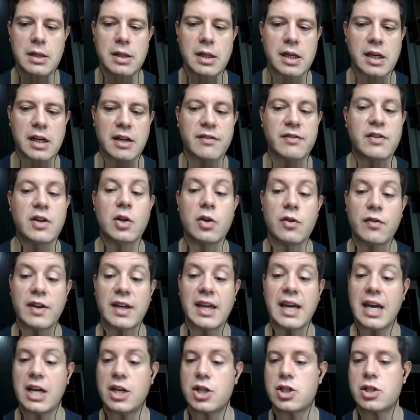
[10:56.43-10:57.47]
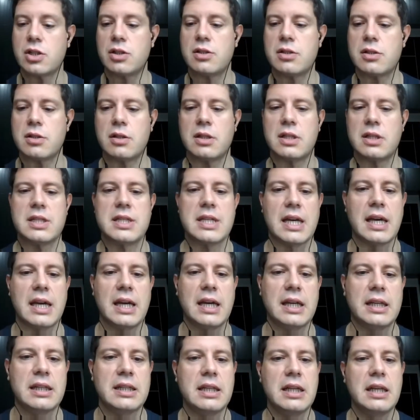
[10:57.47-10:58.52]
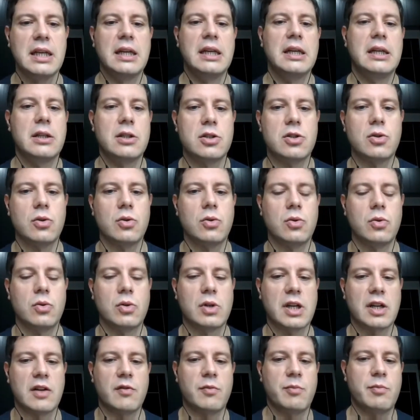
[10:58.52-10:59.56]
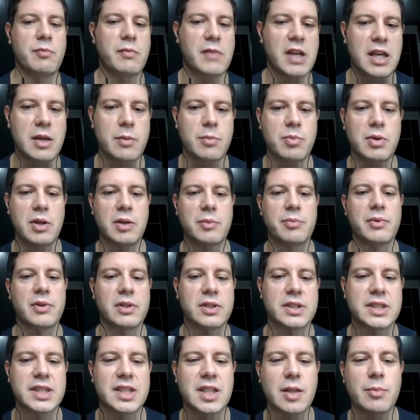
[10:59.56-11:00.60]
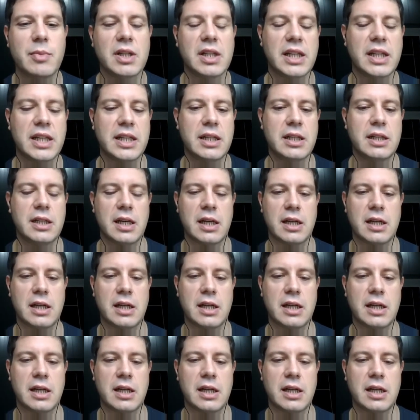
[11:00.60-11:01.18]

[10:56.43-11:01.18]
the kind of notifications are designed to kind of keep people stimulated